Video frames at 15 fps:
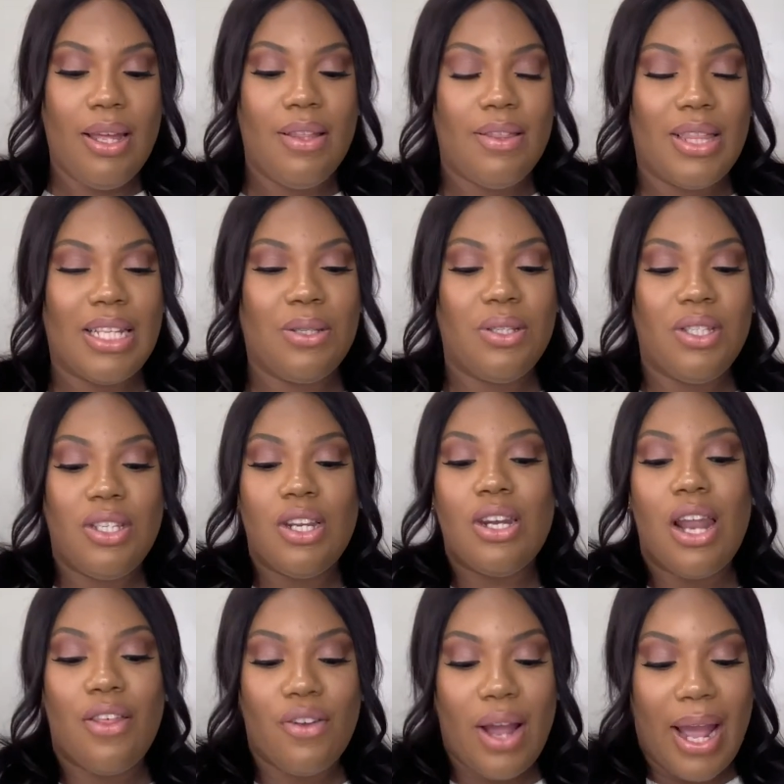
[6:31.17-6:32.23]
This is
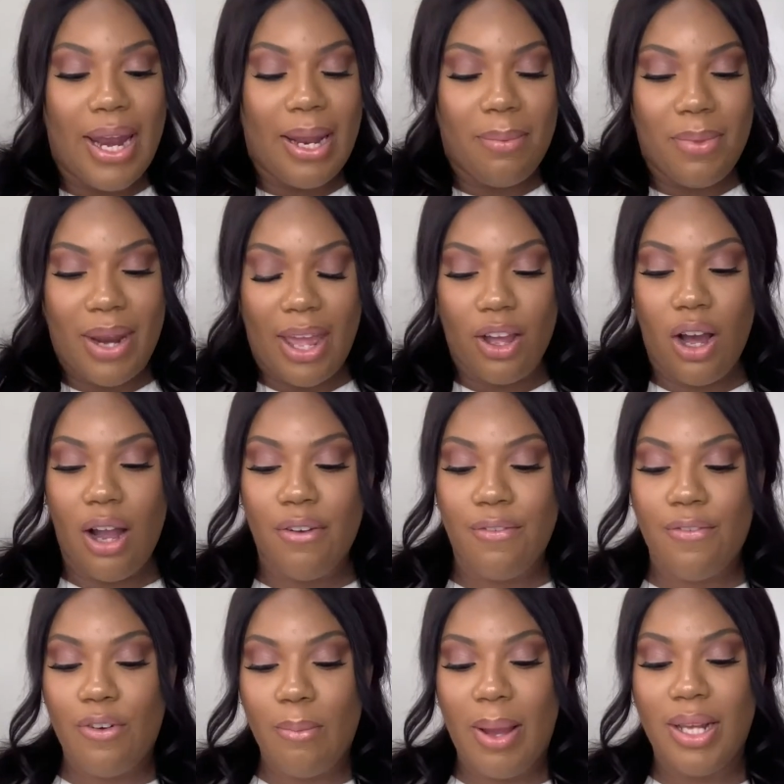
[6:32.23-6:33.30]
another item that I got
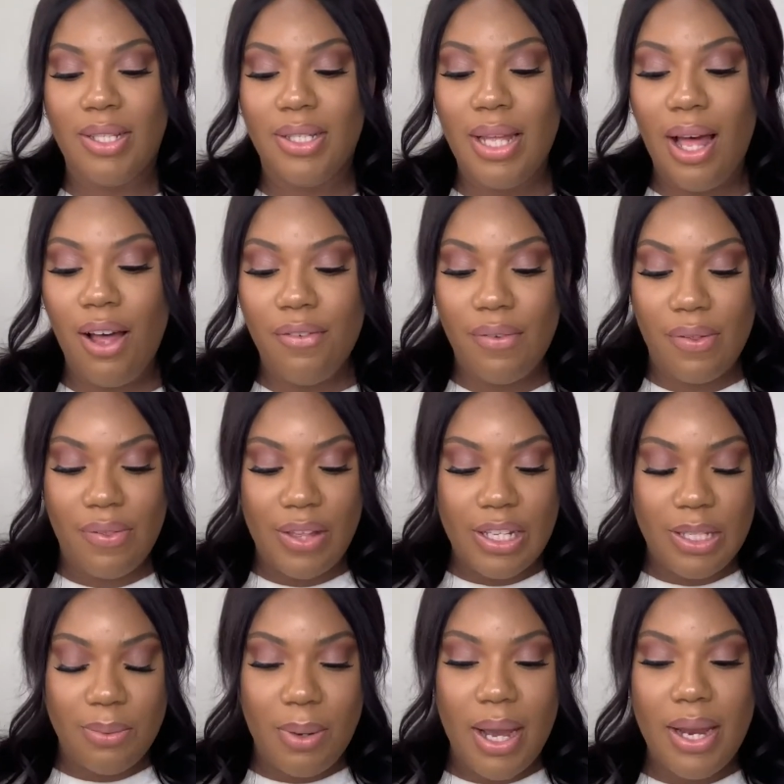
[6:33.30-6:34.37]
for myself.
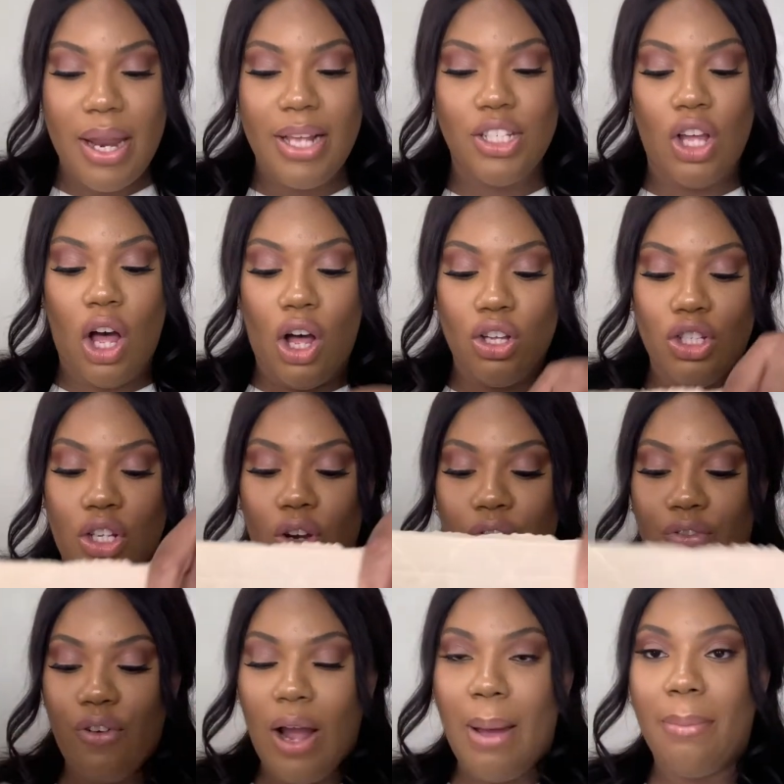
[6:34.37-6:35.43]
This one is also
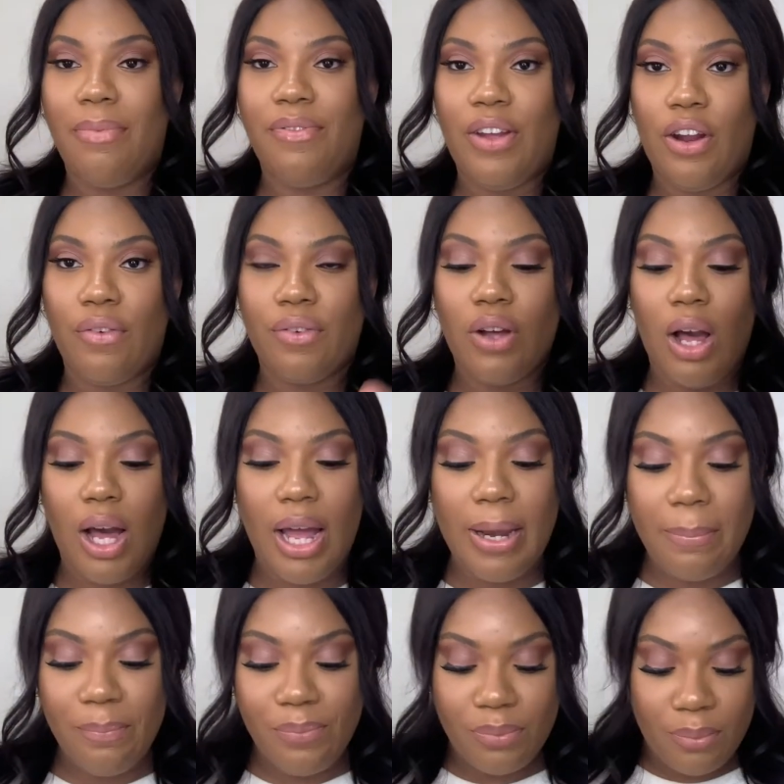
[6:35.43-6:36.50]
from Fear of God,
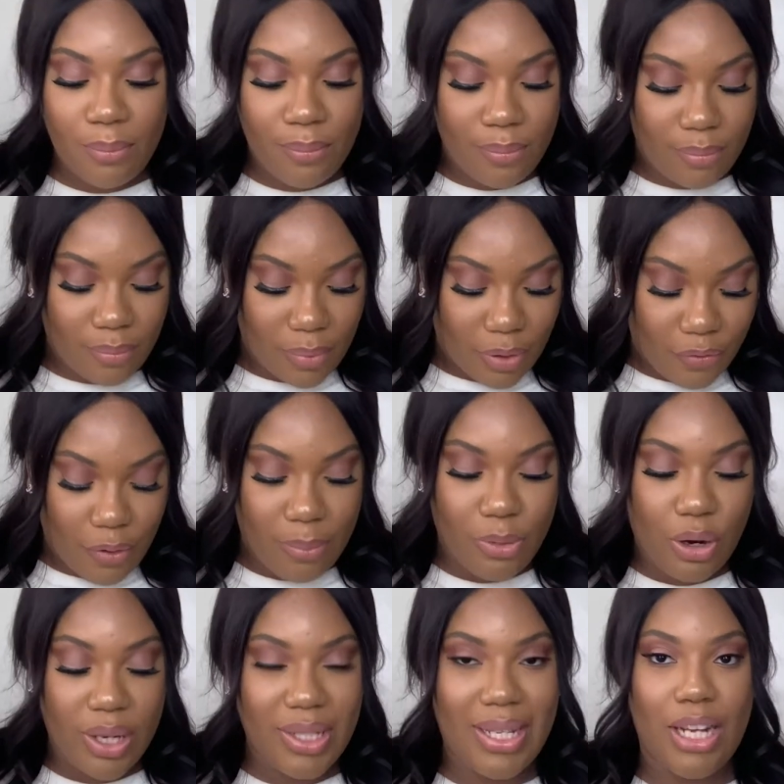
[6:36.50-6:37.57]
from their
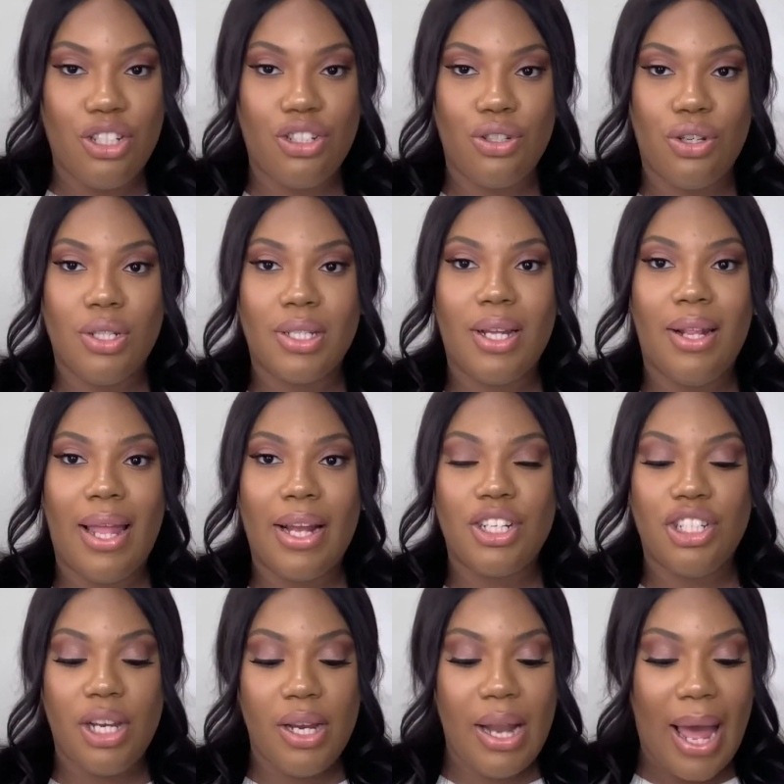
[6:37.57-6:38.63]
Essentials
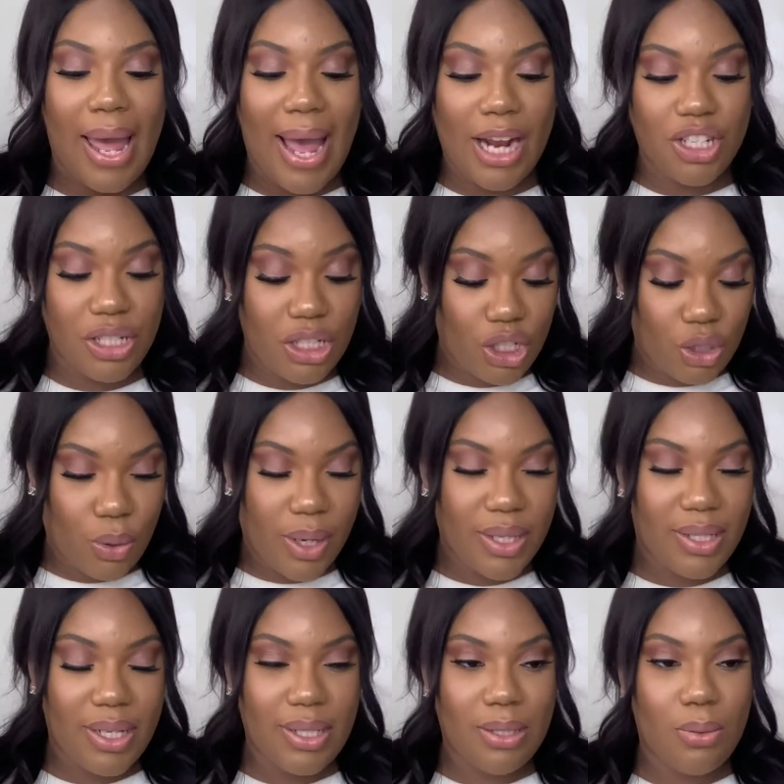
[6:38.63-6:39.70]
collection. I actually sourced
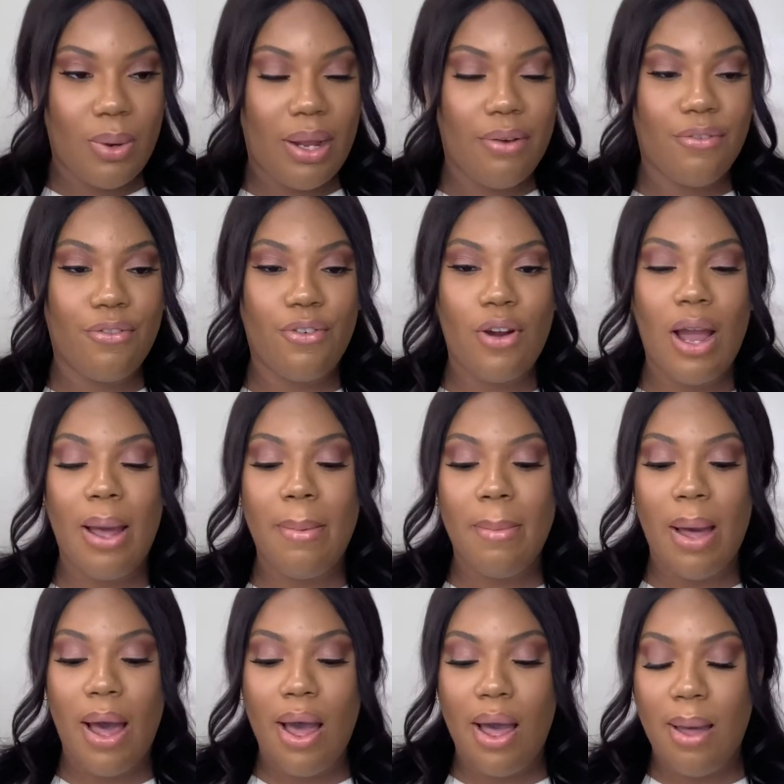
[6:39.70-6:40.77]
this one from
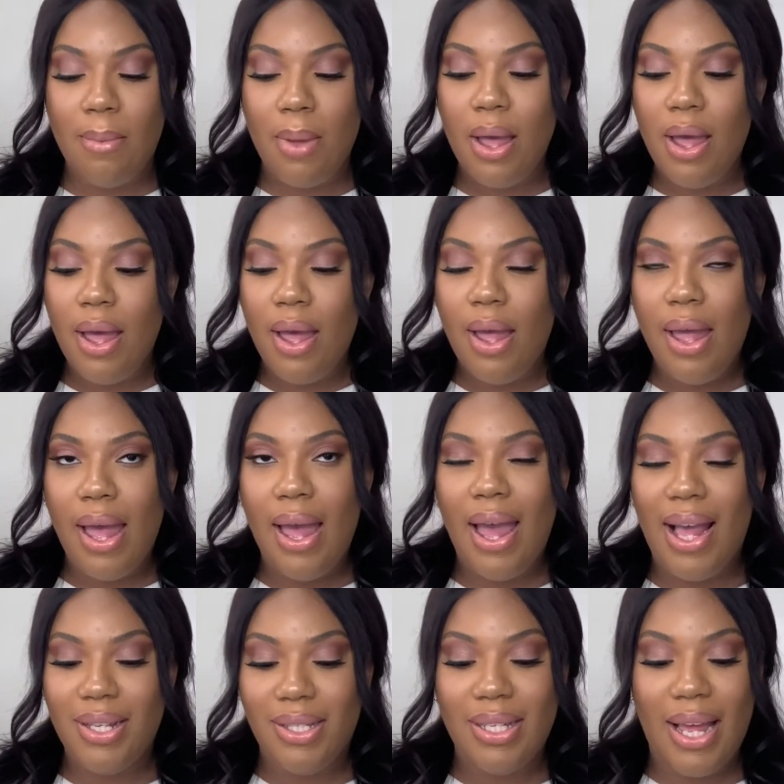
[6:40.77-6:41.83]
um,
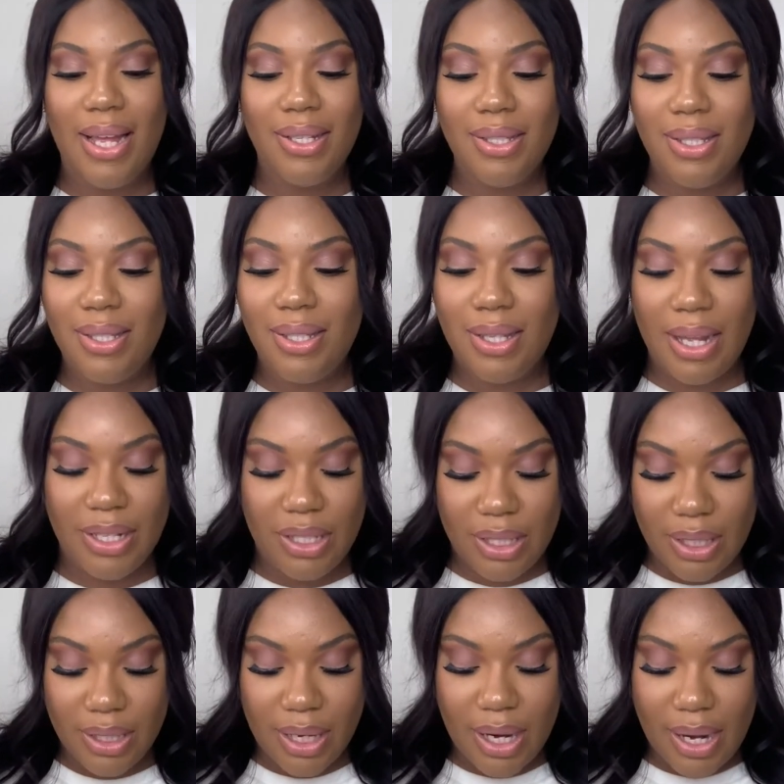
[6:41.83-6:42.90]
SSENSE. It's
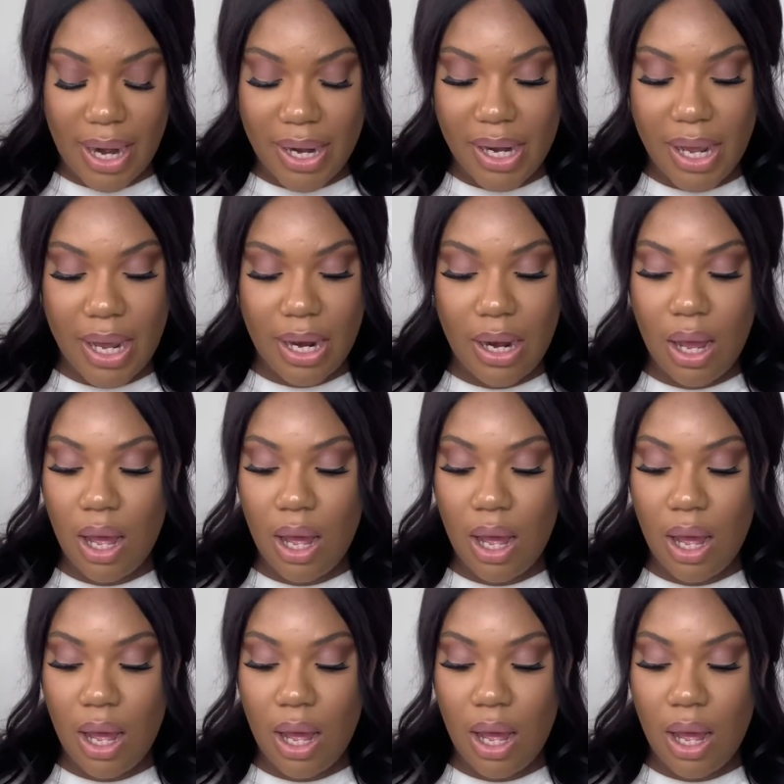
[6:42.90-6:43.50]
this Canadian